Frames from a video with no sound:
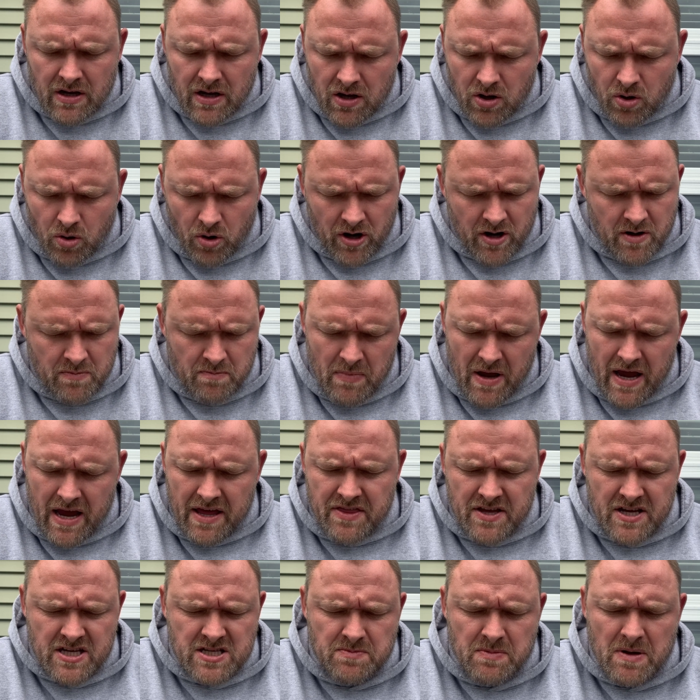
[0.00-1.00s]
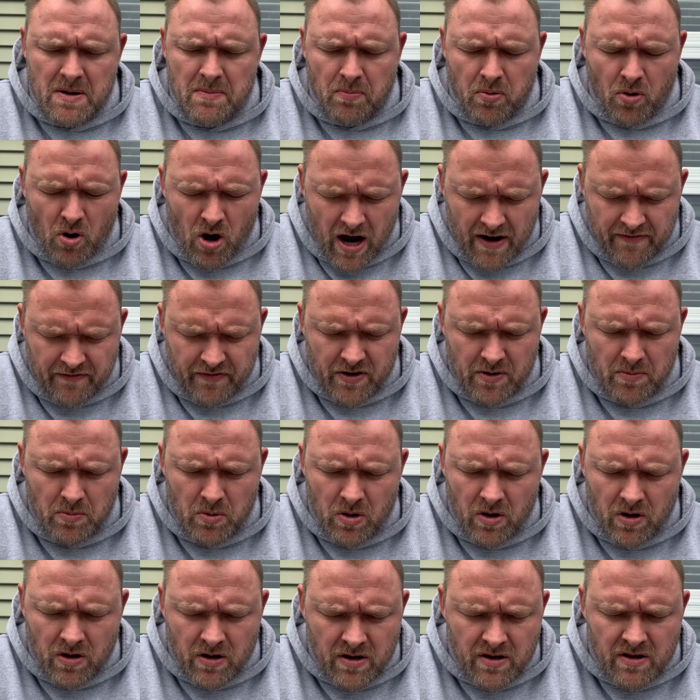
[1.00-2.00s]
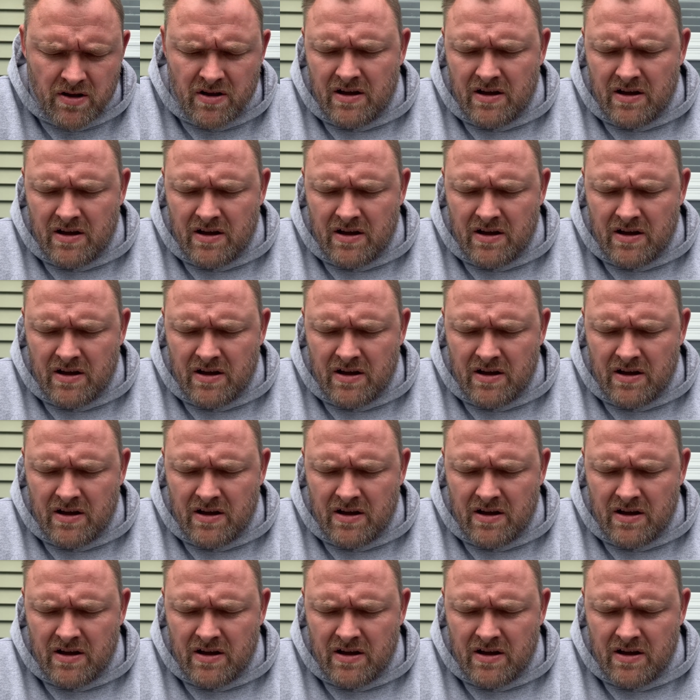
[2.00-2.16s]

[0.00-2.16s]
Lord, may this be profitable